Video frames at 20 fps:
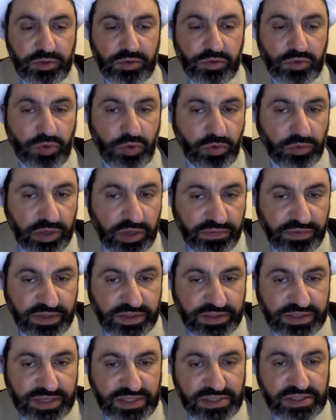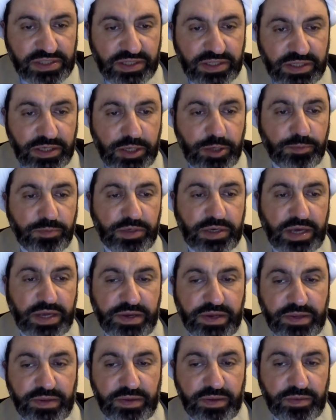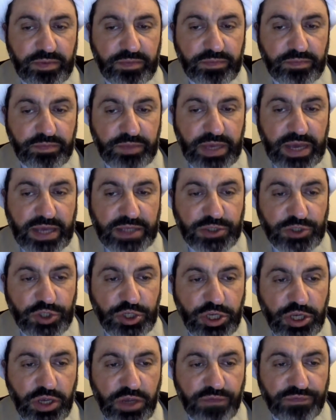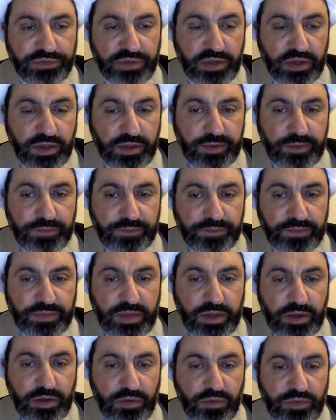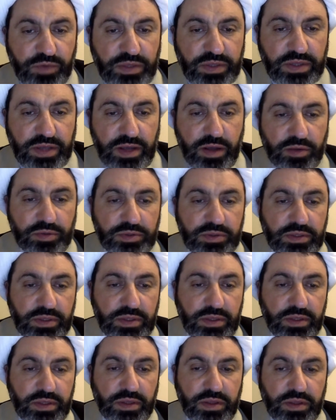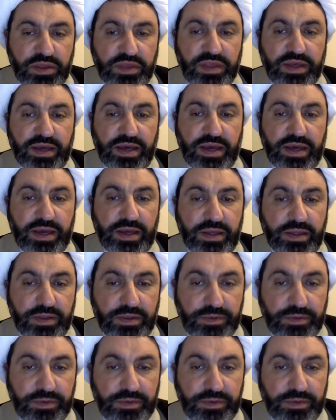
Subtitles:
no even taslim, can be achieved without thiqah.